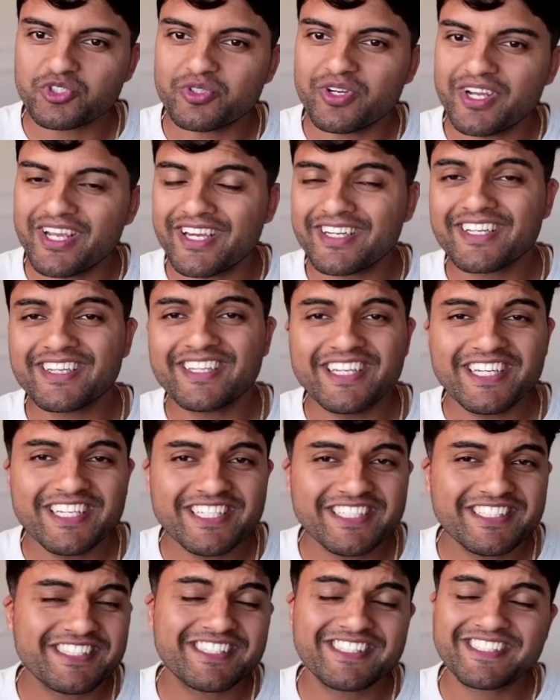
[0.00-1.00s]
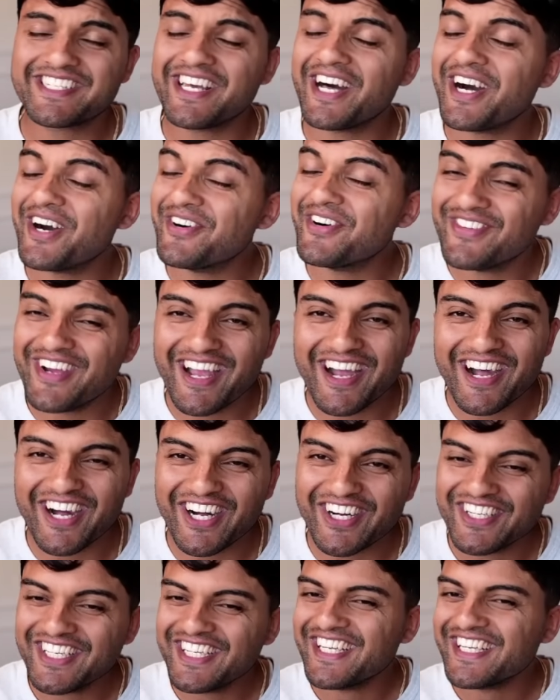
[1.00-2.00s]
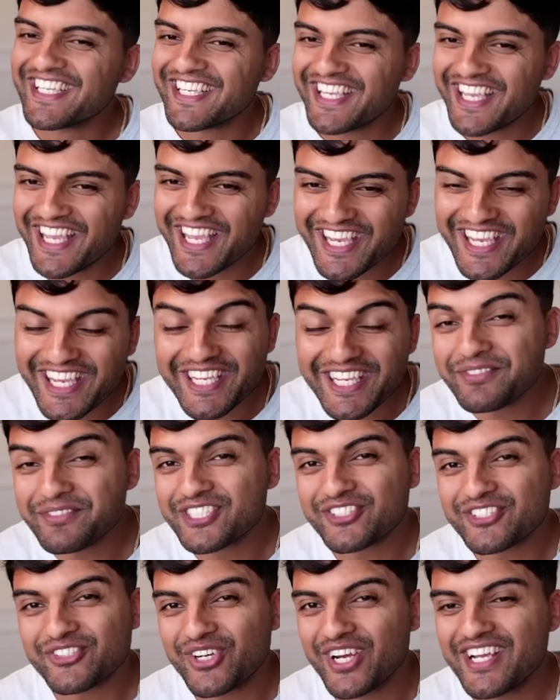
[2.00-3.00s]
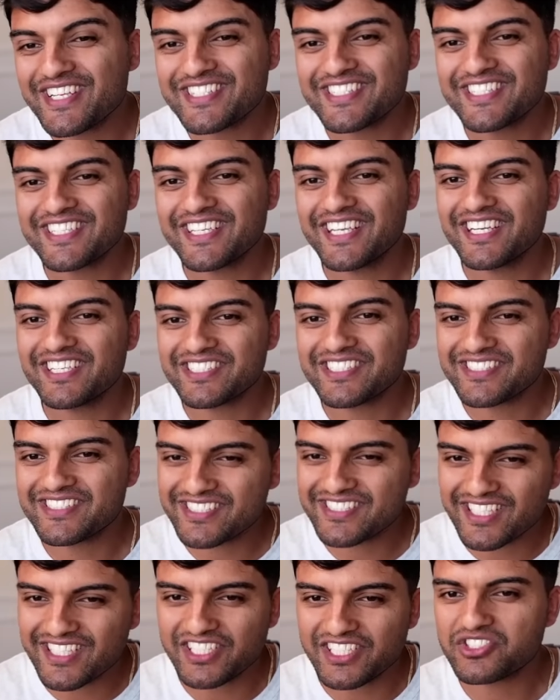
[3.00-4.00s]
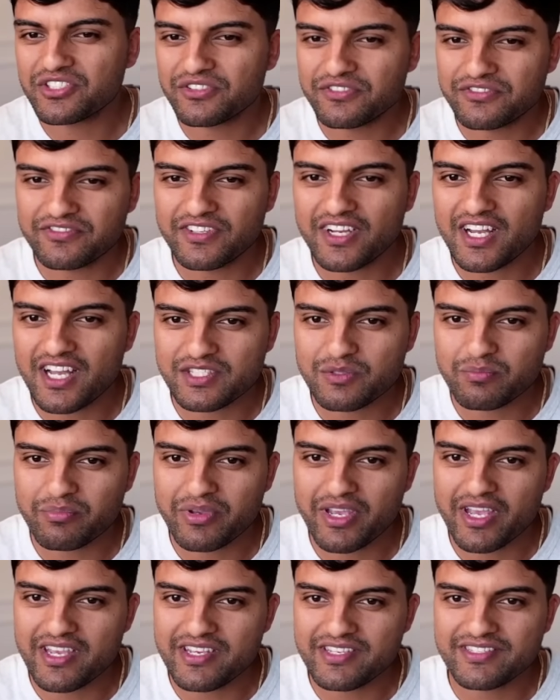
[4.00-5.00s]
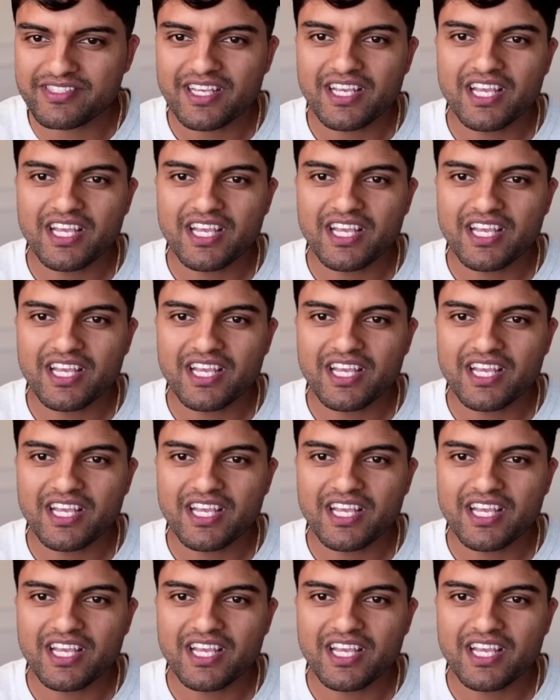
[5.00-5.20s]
Adelaide somehow keeps rising at such a fast pace.